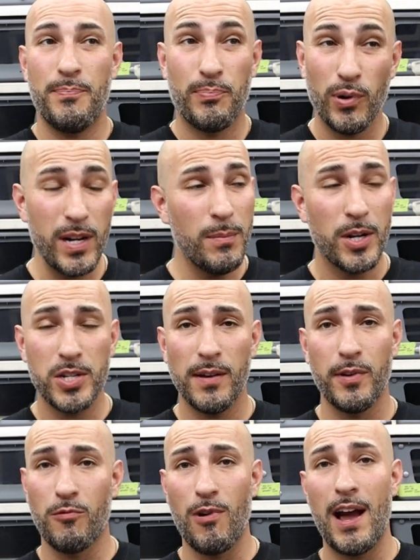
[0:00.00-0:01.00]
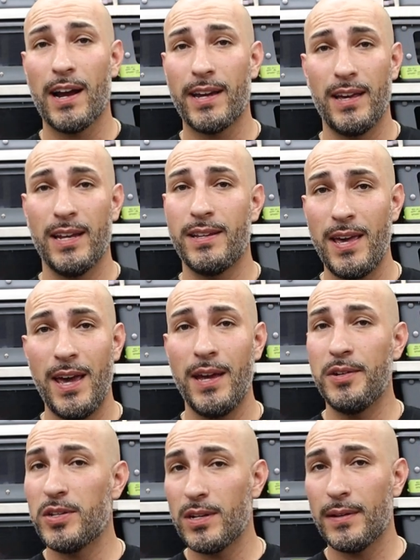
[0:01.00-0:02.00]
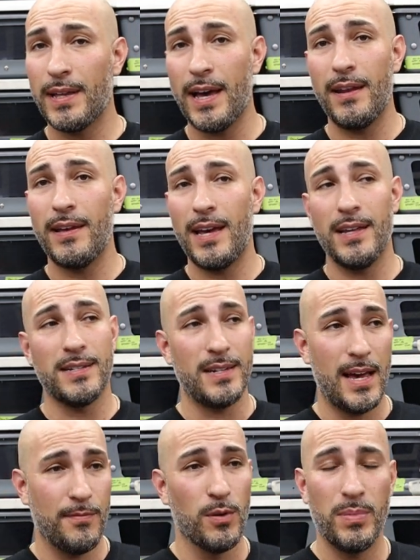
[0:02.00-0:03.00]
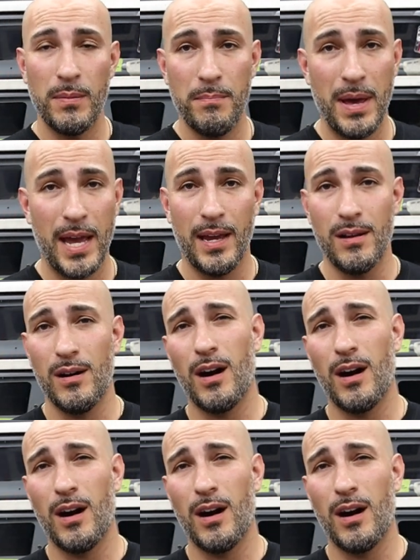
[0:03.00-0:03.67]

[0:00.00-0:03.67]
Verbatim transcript: pretty much every rack and cage that has ever been made.